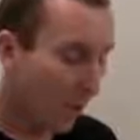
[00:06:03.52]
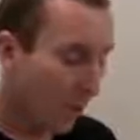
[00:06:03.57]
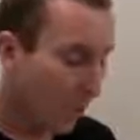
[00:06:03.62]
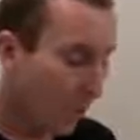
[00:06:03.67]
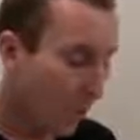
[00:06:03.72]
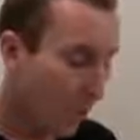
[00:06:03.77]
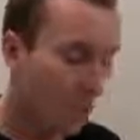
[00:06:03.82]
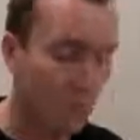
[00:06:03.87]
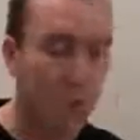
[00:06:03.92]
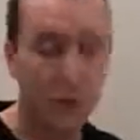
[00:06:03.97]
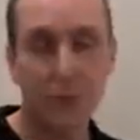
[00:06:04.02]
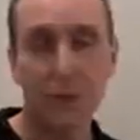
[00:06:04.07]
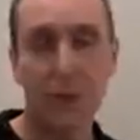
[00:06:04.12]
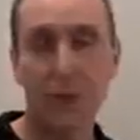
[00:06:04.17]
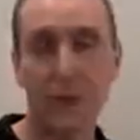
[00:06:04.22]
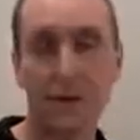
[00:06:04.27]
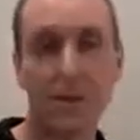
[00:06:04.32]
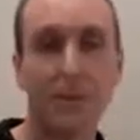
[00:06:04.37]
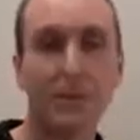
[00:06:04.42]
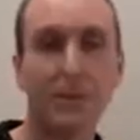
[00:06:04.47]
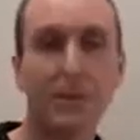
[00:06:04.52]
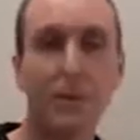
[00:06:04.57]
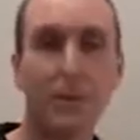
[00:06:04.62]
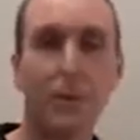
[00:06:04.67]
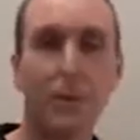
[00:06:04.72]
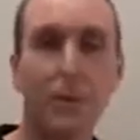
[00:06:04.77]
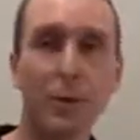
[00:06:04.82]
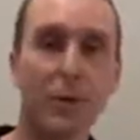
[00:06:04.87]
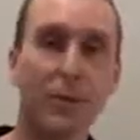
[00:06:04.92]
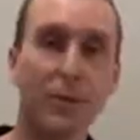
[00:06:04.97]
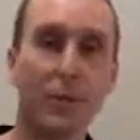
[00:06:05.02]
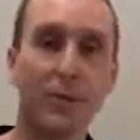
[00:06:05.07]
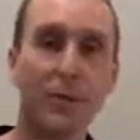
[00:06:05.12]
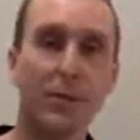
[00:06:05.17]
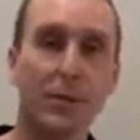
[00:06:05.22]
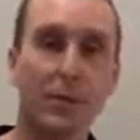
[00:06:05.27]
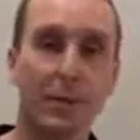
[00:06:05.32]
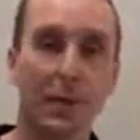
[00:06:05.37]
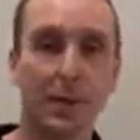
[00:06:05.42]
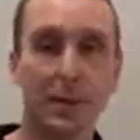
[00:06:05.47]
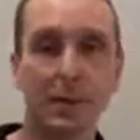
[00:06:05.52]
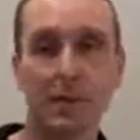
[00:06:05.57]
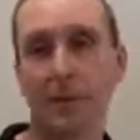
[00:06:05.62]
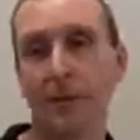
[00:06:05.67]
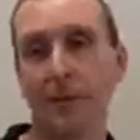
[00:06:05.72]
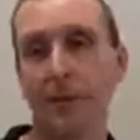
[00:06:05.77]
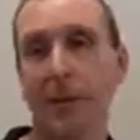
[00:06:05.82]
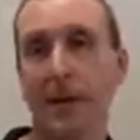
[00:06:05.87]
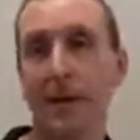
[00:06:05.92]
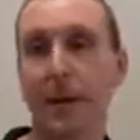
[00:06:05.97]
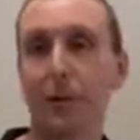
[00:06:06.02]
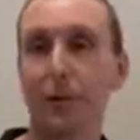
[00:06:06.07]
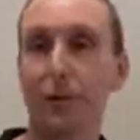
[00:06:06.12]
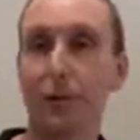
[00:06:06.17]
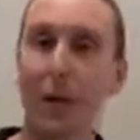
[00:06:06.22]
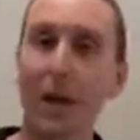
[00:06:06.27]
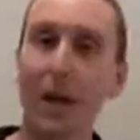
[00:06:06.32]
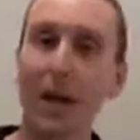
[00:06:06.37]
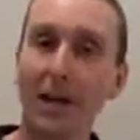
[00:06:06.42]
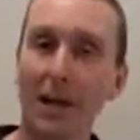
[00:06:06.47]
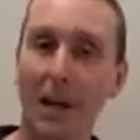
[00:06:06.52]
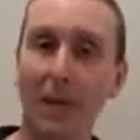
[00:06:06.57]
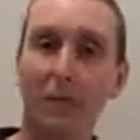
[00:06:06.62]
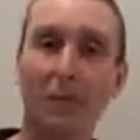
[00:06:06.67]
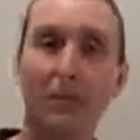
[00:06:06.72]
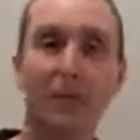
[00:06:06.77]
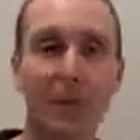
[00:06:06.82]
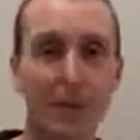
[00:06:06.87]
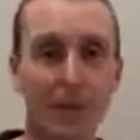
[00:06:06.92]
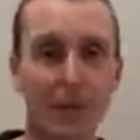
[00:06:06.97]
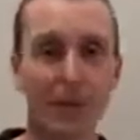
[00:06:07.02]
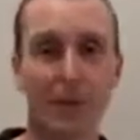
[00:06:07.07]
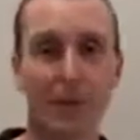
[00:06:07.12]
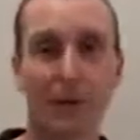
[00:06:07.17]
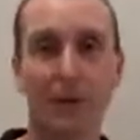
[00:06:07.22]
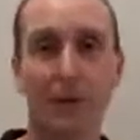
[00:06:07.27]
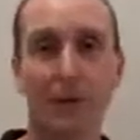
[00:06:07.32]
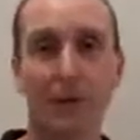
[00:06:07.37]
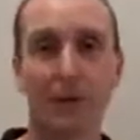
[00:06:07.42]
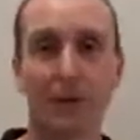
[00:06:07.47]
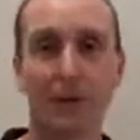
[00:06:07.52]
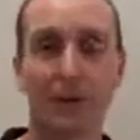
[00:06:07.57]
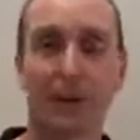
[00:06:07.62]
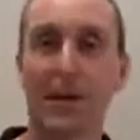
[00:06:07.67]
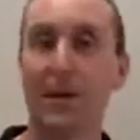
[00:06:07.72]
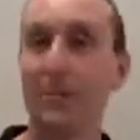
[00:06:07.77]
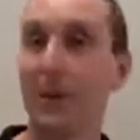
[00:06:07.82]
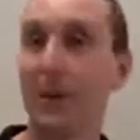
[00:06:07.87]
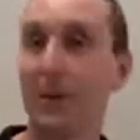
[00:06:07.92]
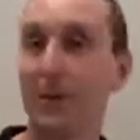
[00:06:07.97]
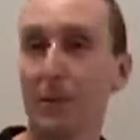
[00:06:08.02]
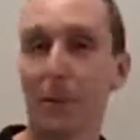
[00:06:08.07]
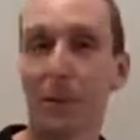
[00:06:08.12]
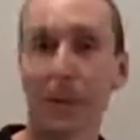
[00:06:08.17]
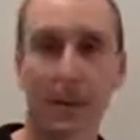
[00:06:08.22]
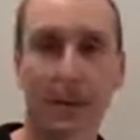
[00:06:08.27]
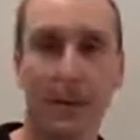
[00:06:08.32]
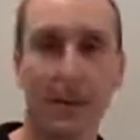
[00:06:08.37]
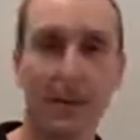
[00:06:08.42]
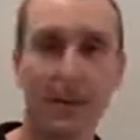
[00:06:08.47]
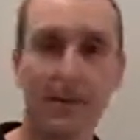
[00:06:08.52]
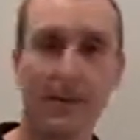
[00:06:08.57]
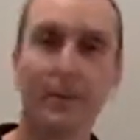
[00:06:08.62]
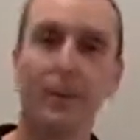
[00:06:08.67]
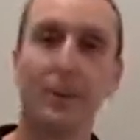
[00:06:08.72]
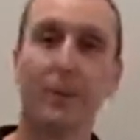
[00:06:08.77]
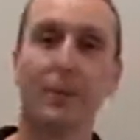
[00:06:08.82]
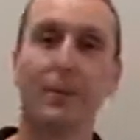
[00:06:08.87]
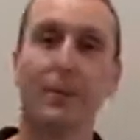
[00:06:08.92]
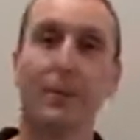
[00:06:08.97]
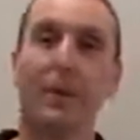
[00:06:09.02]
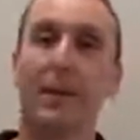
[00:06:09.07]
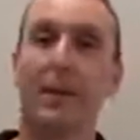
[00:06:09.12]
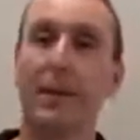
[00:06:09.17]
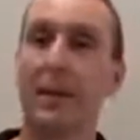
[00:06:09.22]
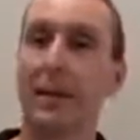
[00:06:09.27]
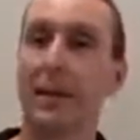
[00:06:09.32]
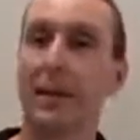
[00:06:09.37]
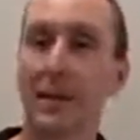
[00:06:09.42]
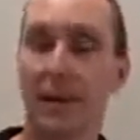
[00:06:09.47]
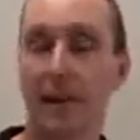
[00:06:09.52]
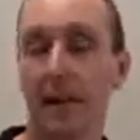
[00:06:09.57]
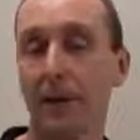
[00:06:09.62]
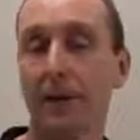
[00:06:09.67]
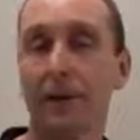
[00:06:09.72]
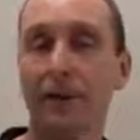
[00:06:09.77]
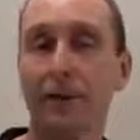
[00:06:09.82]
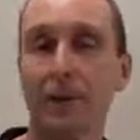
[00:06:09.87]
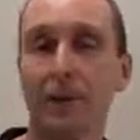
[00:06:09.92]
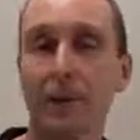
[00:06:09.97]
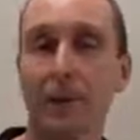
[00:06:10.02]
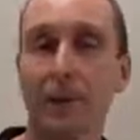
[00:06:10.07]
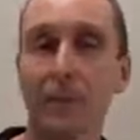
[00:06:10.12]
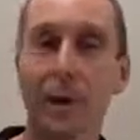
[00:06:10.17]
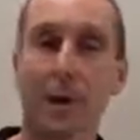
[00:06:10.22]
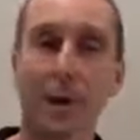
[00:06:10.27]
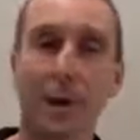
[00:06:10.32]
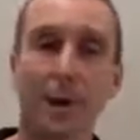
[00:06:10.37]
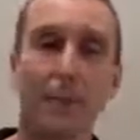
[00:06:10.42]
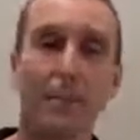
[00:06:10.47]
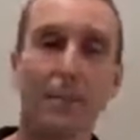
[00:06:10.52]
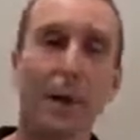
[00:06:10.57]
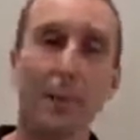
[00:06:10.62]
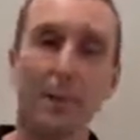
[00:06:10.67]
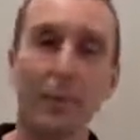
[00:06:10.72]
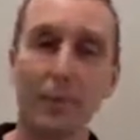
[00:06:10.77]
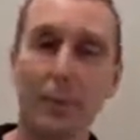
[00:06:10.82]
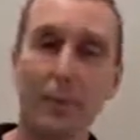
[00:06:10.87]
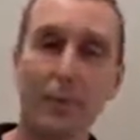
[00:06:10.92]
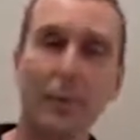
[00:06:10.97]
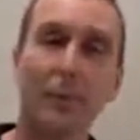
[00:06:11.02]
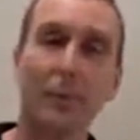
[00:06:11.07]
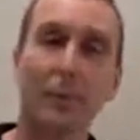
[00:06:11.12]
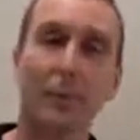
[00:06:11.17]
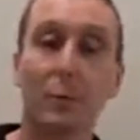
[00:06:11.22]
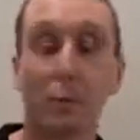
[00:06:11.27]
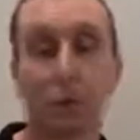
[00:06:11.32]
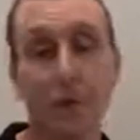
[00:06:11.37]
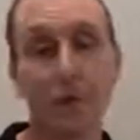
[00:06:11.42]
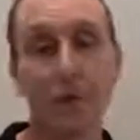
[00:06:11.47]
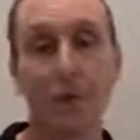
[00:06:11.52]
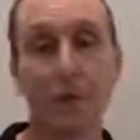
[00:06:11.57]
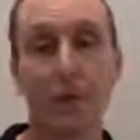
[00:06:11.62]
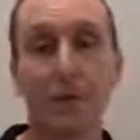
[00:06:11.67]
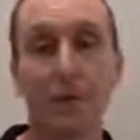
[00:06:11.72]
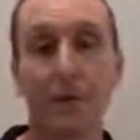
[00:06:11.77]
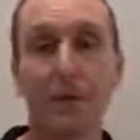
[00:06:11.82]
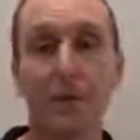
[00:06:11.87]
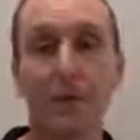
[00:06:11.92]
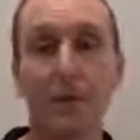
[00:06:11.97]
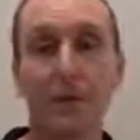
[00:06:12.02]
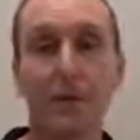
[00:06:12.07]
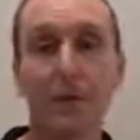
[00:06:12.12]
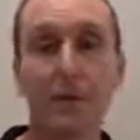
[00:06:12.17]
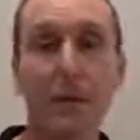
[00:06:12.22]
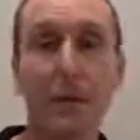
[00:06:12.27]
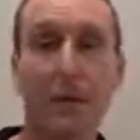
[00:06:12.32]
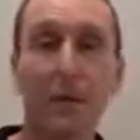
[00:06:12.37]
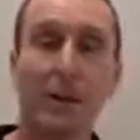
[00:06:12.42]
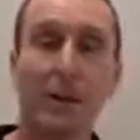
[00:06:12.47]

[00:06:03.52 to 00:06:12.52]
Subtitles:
What I would suggest is that when you do this test, try a couple of different films. Maybe try a cast film, a calendared film, maybe some films with different adhesives,